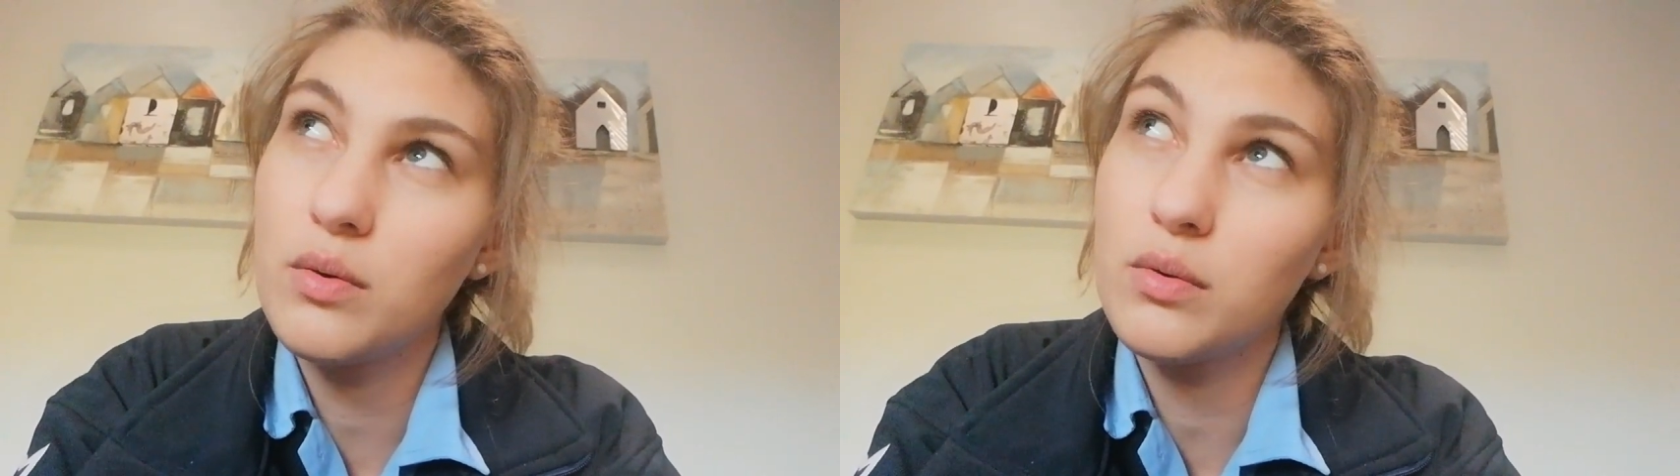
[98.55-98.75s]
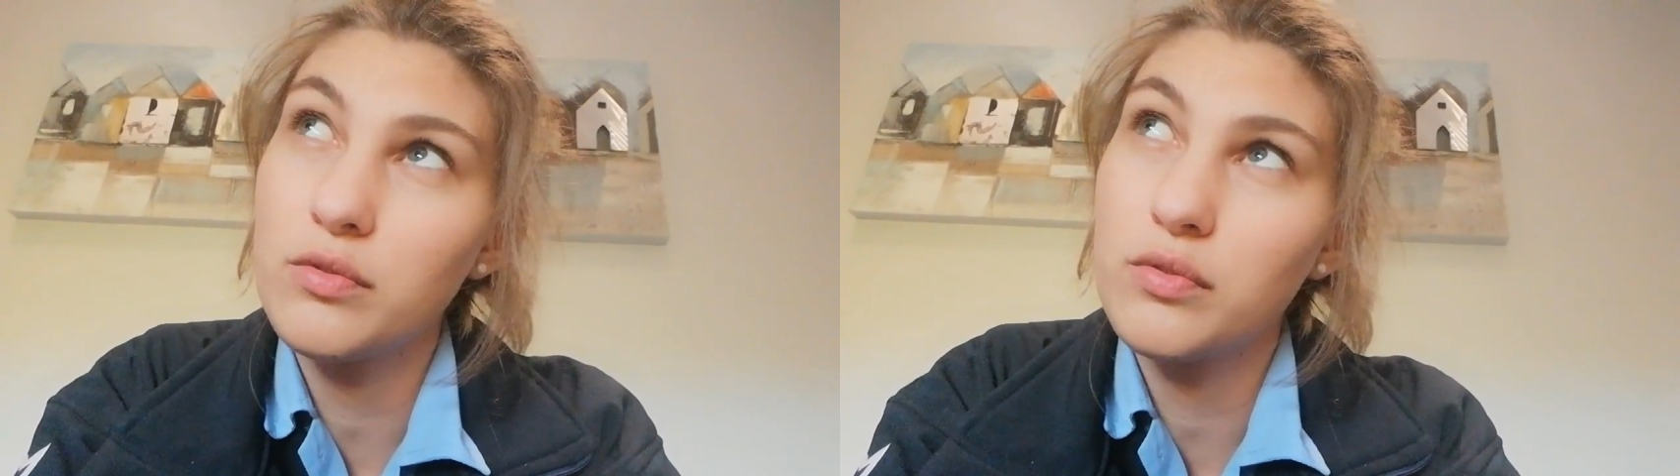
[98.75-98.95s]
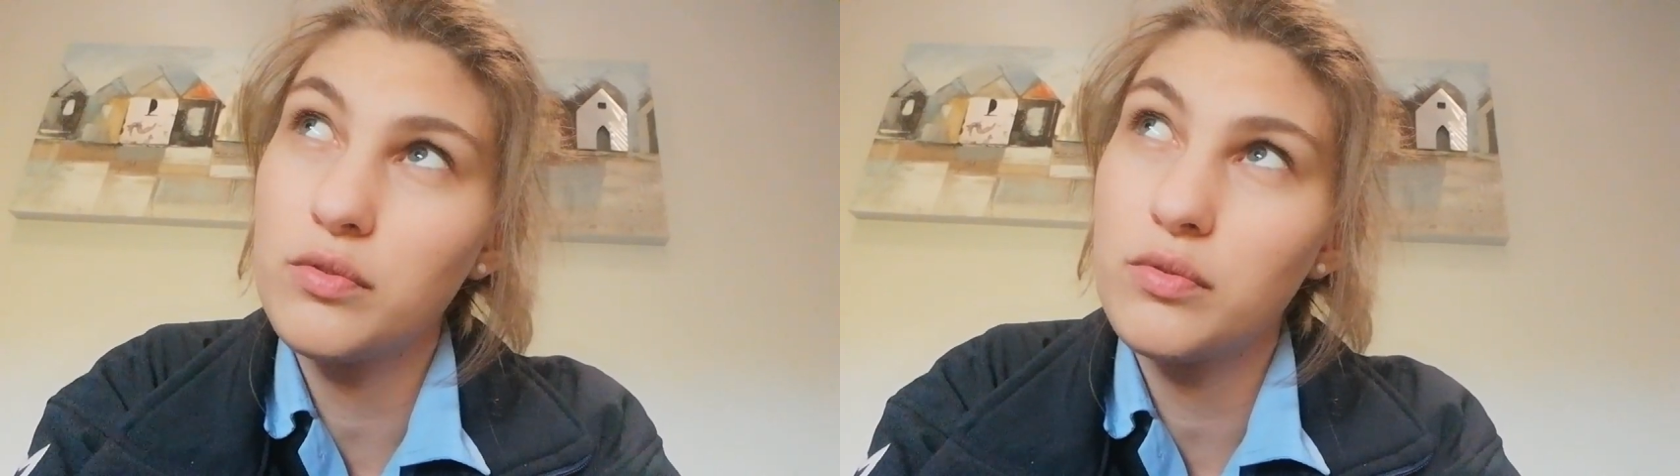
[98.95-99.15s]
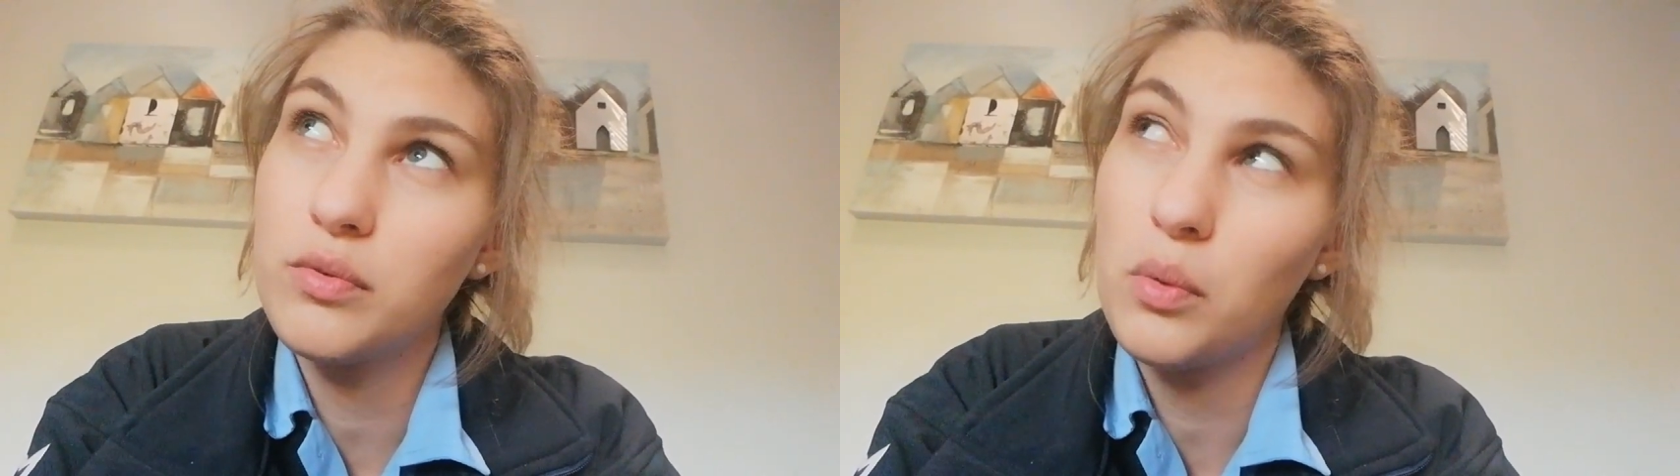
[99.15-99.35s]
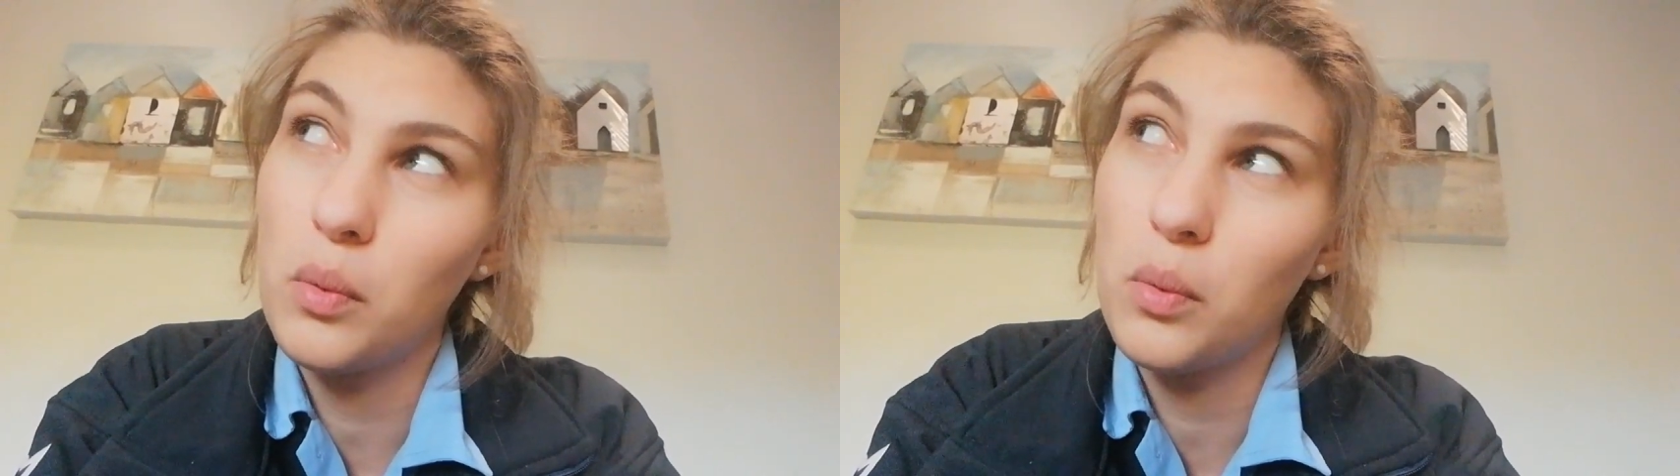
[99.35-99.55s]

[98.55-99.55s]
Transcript: or 4.